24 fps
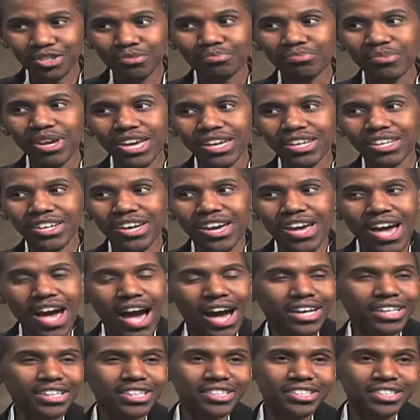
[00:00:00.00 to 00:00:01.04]
to make.
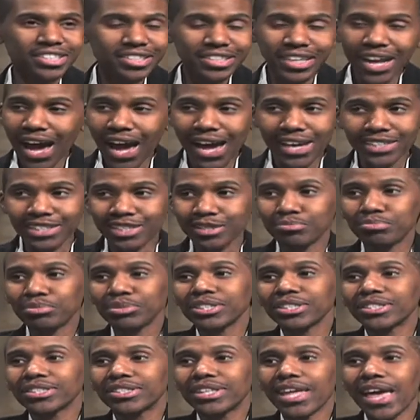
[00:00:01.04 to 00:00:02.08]
I couldn't die,
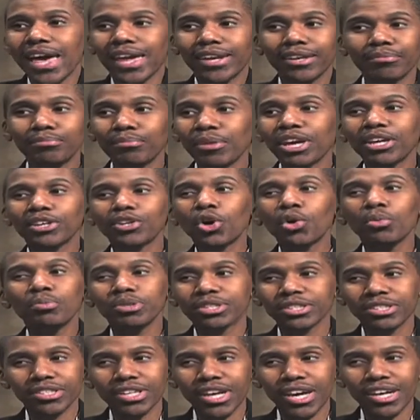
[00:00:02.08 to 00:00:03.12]
simple as that. Make no
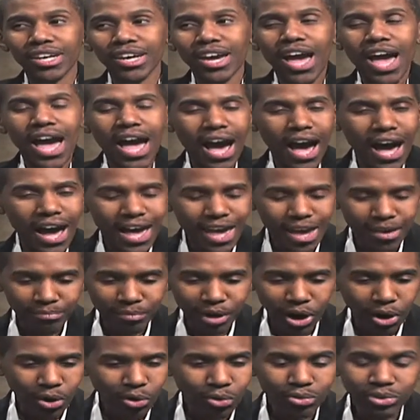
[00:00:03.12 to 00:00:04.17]
mistake. I had
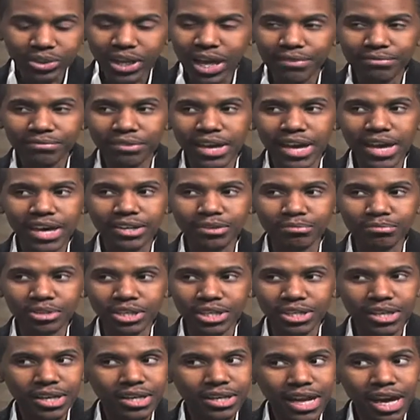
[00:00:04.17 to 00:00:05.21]
my whole life ahead of
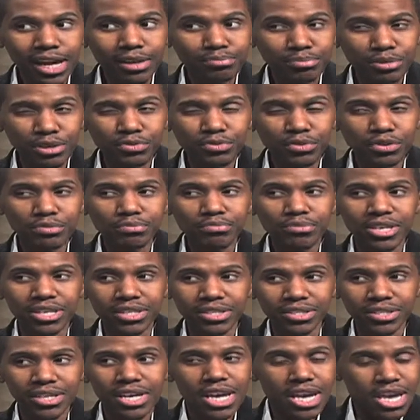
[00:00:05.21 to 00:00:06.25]
me, and I'd be
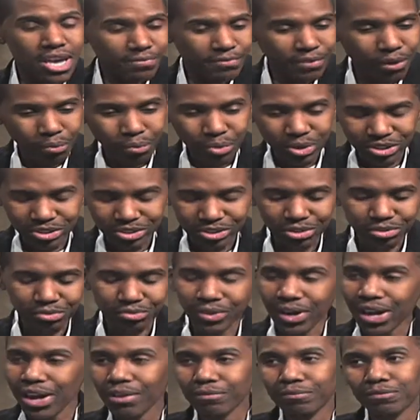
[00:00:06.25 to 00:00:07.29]
remiss if I wasn't
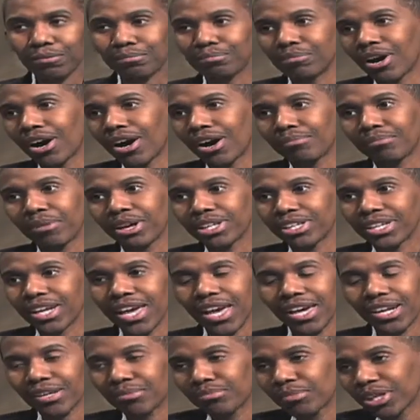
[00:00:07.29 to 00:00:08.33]
around for mom, my
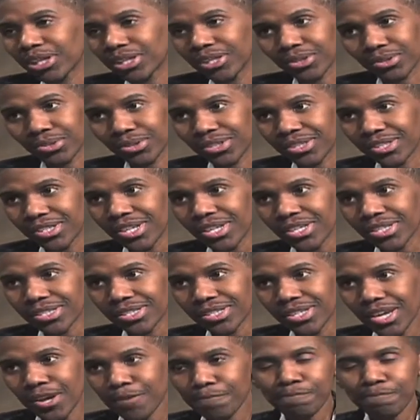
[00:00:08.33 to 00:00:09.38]
dad, and my little sis.